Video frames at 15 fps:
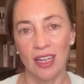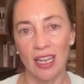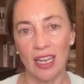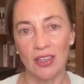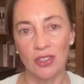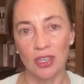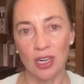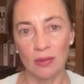
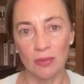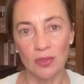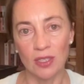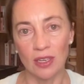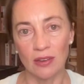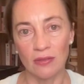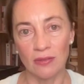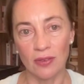in terms
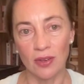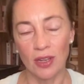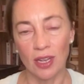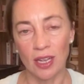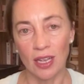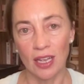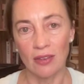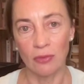of,
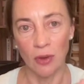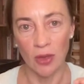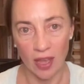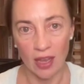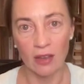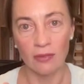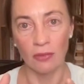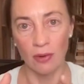if we
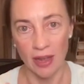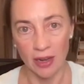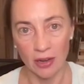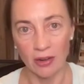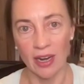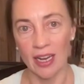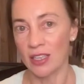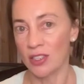think of
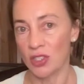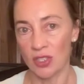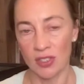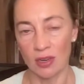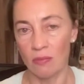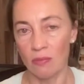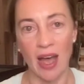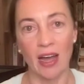rhetoric as just
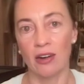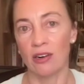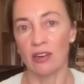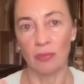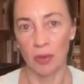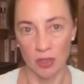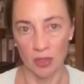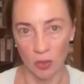a matter
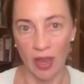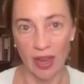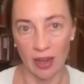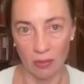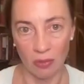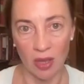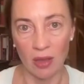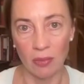of
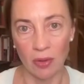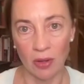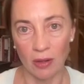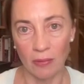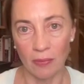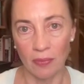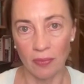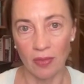persuading people,
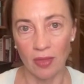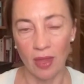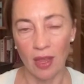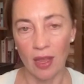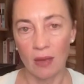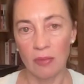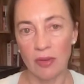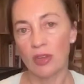
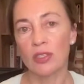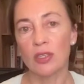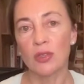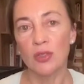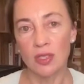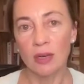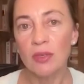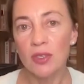but there's no
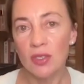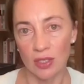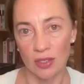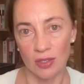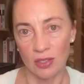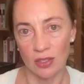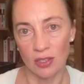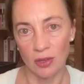
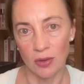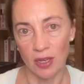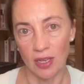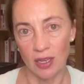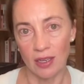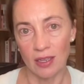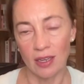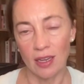substance to it.
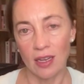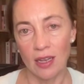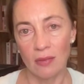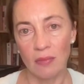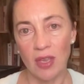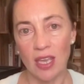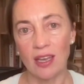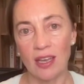
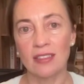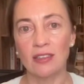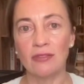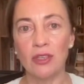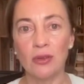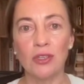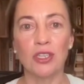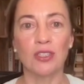Because if
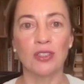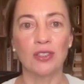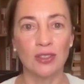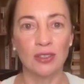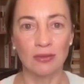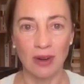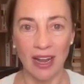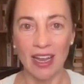you
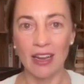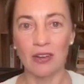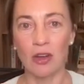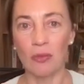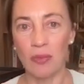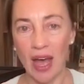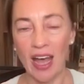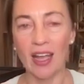just go
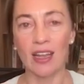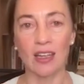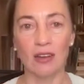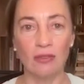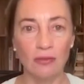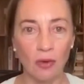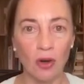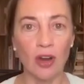back
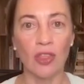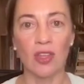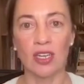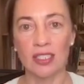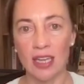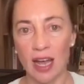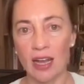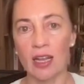and forth and
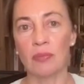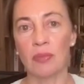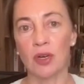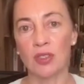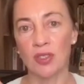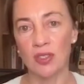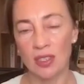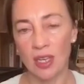attack a
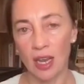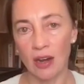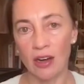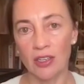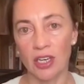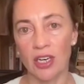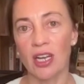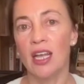person's
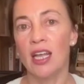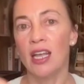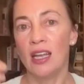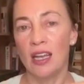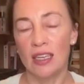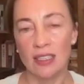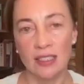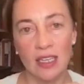character,
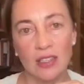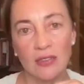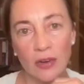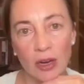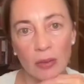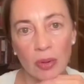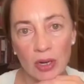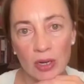as I said, it's
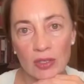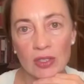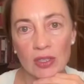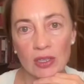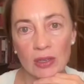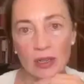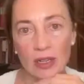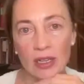very
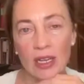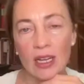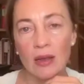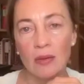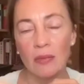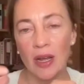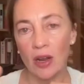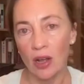personal,
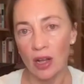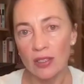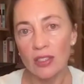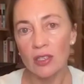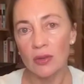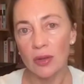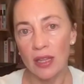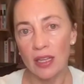but
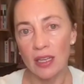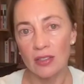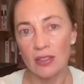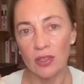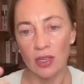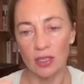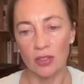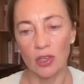also I think
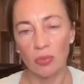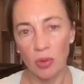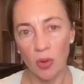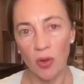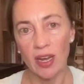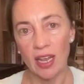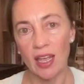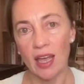as you're
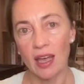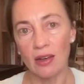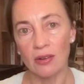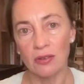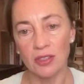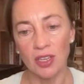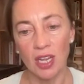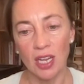pointing
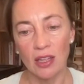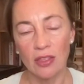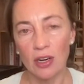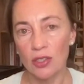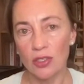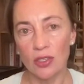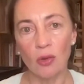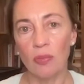out,
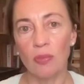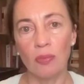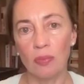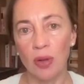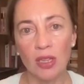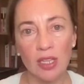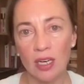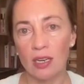there's no
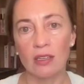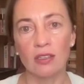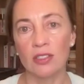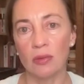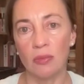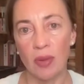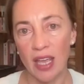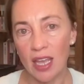political
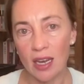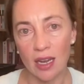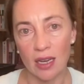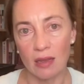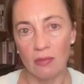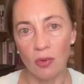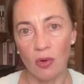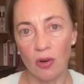debate
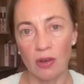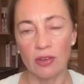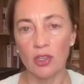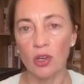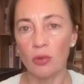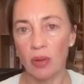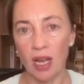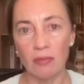anymore. There's
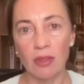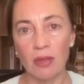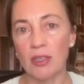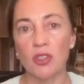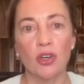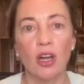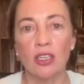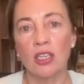no public,
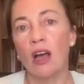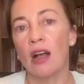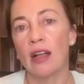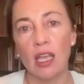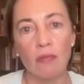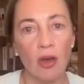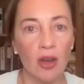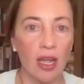because you're not
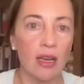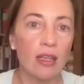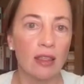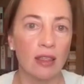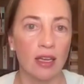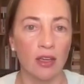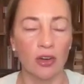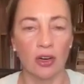talking about
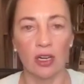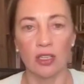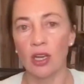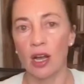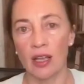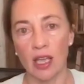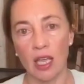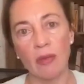anything. You're not
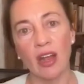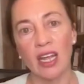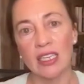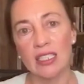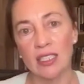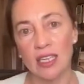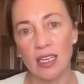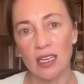talking about
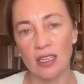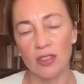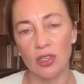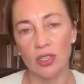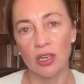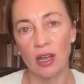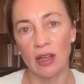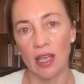ideas. You're
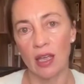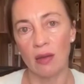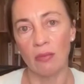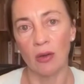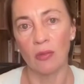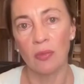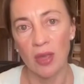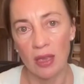talking
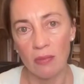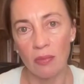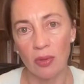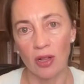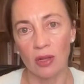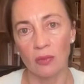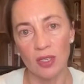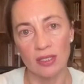about
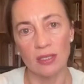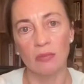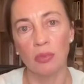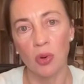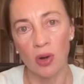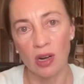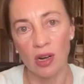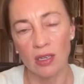people and what's
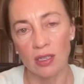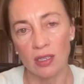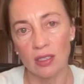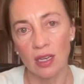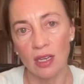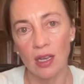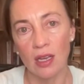important